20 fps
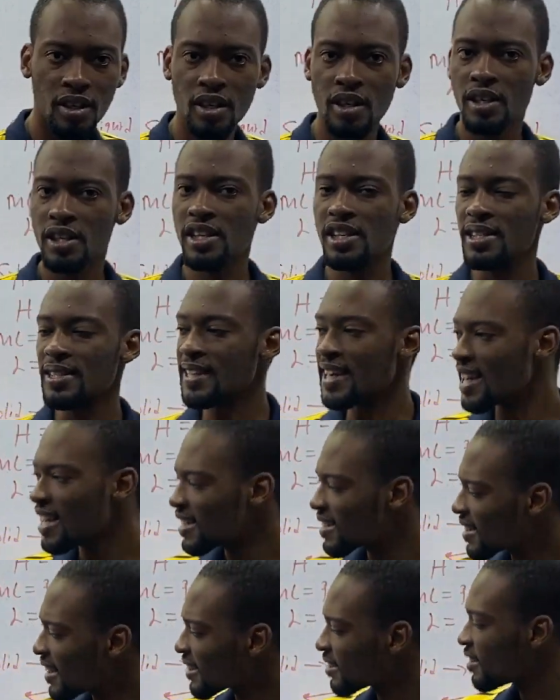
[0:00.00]
It gains
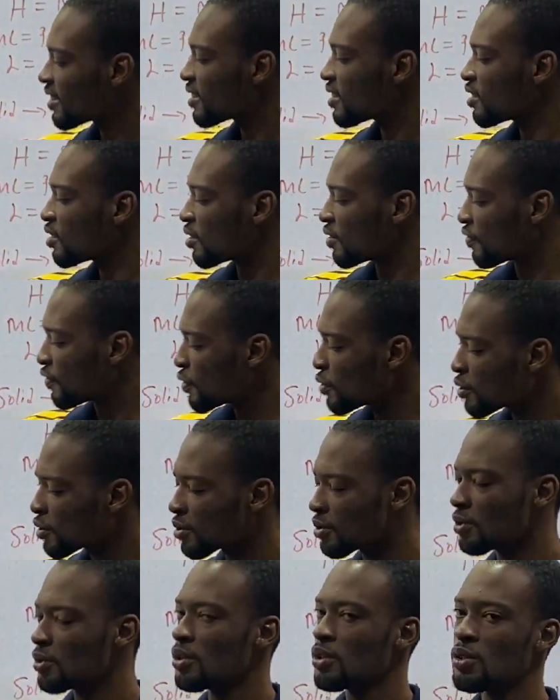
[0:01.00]
latent heat of
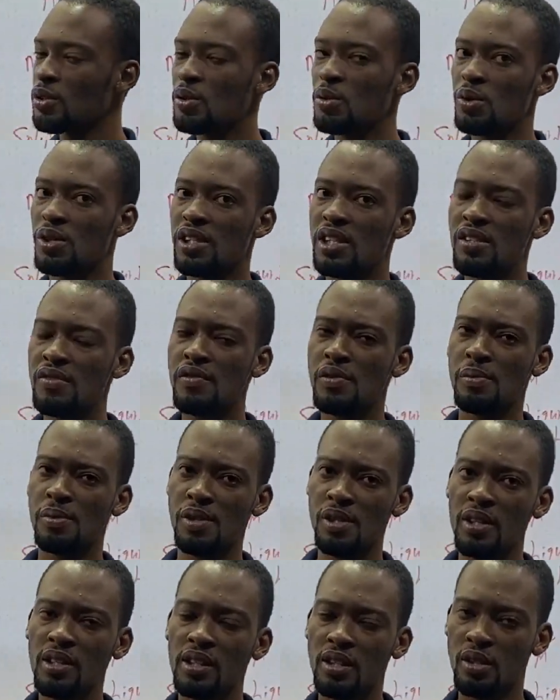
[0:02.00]
fusion to change from
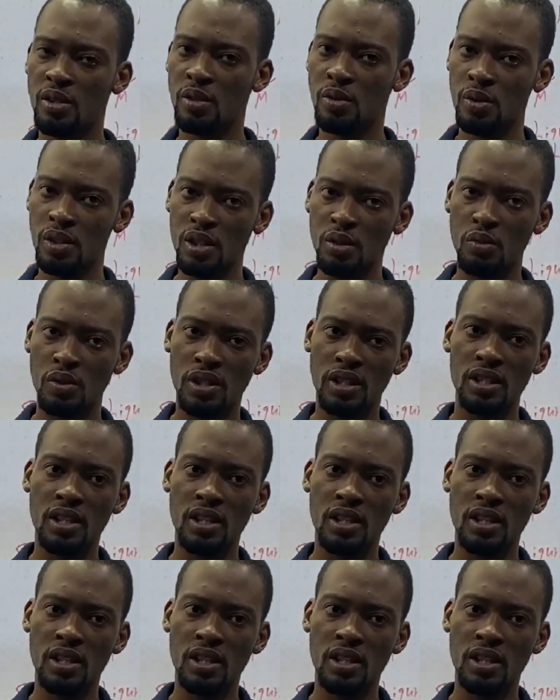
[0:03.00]
solid to liquid.